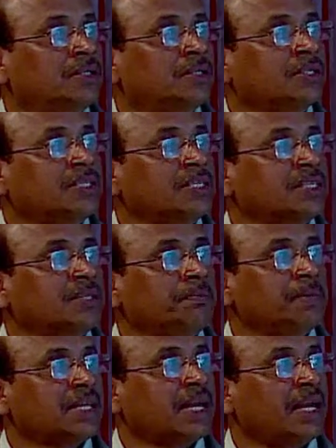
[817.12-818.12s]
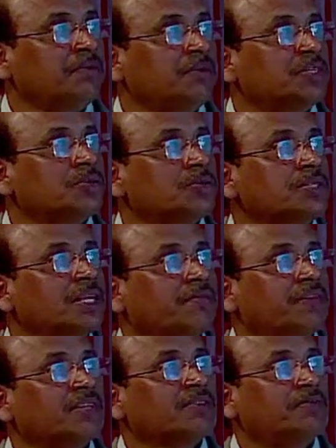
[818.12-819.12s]
This is a simple slide which shows the
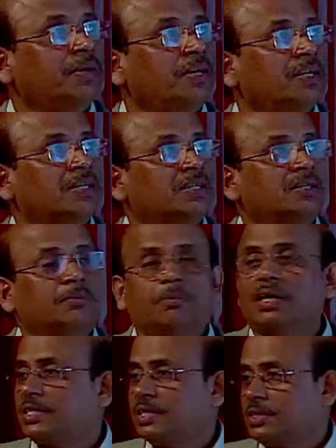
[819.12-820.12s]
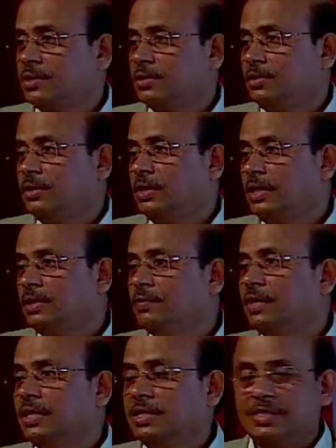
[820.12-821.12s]
effect of masses on a
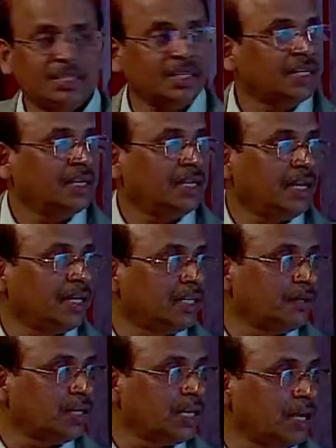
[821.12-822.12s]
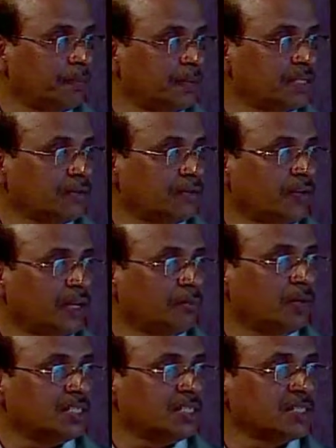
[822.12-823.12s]
given thing, like what happens when a
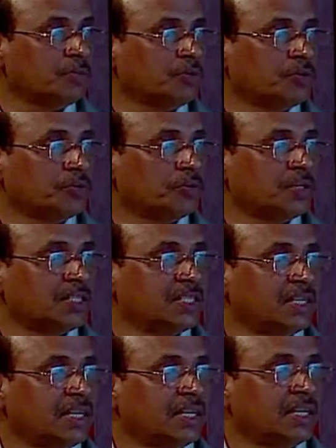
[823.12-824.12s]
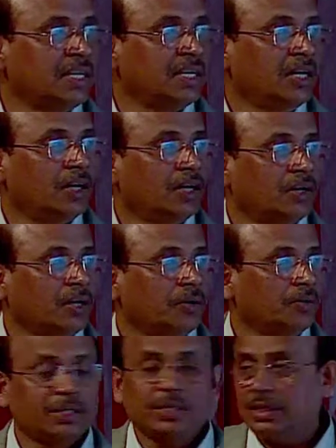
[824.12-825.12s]
mass is moved towards the rear,
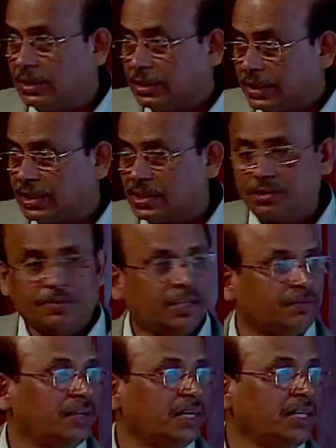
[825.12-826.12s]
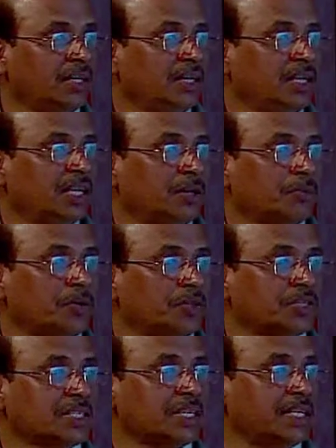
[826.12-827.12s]
how in the case of airfoil, it
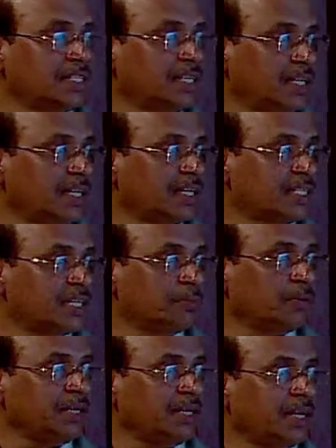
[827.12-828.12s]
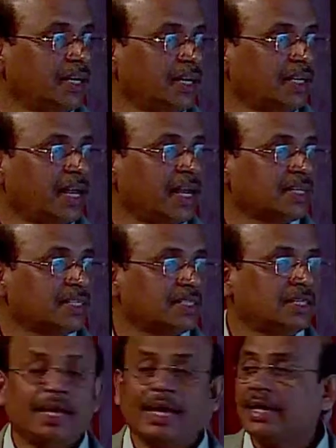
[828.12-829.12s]
produces additional inertia moment and it acts
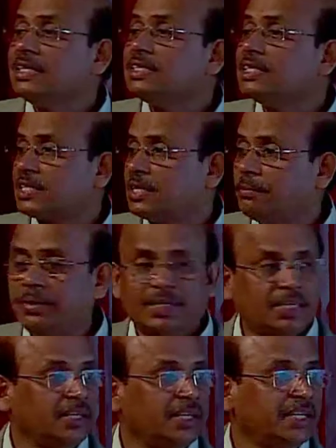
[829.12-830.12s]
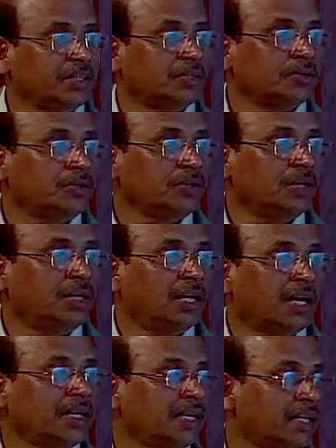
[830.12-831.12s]
against the stability, leading to
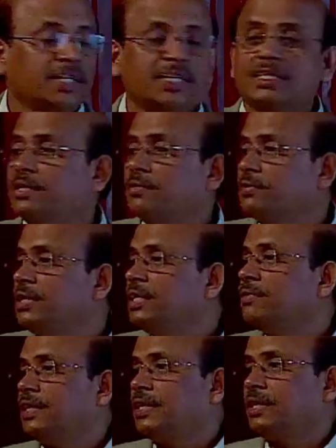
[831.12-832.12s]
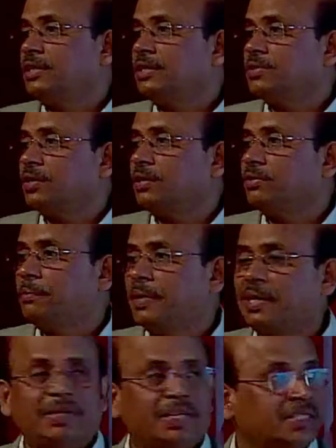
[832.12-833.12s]
earlier occurrence of the flutter. This is one of the
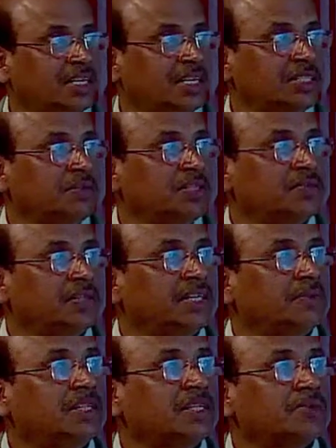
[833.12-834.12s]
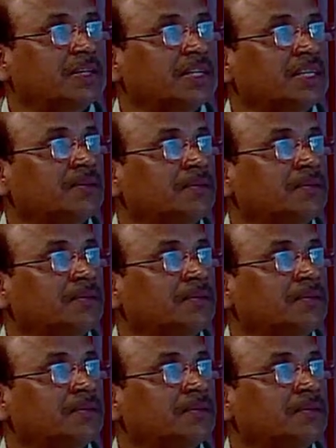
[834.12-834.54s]
parametric studies which we did with this work.